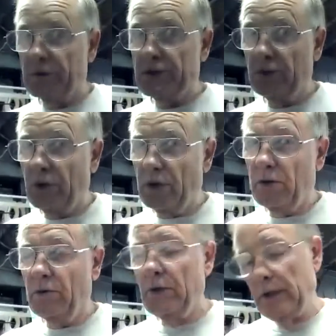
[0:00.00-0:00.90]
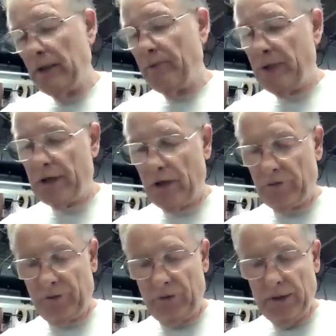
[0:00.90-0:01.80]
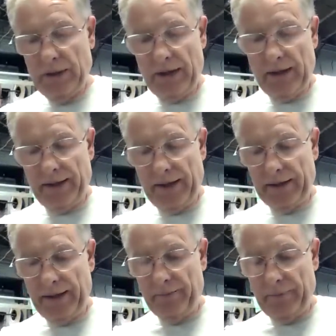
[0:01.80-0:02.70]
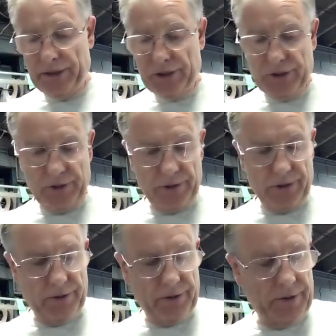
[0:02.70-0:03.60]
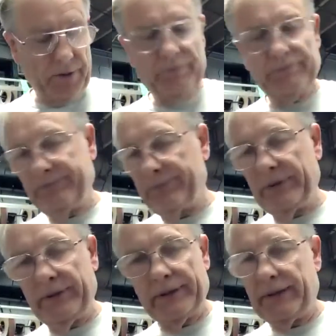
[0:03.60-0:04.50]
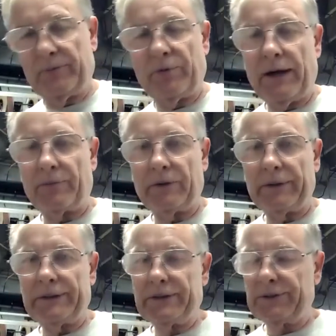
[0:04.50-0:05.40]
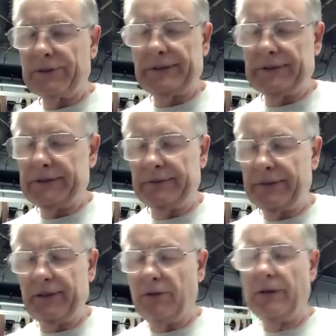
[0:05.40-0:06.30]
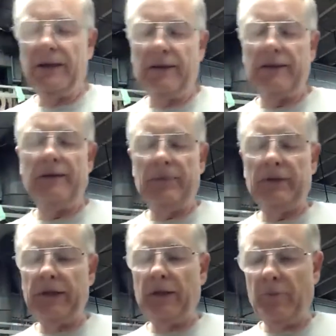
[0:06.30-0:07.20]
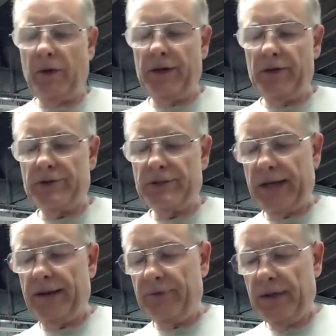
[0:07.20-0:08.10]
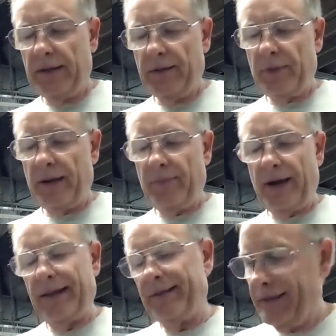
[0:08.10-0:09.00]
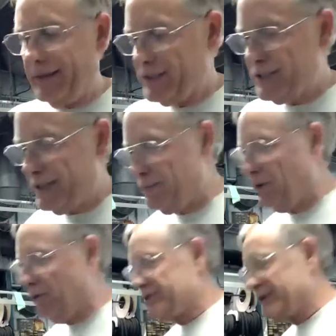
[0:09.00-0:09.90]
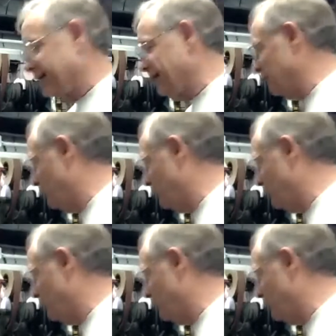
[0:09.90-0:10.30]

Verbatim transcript: was too low, be careful on that and make sure they're plugged in properly. So it's, it's you know, the little money you saved by buying this as opposed to the other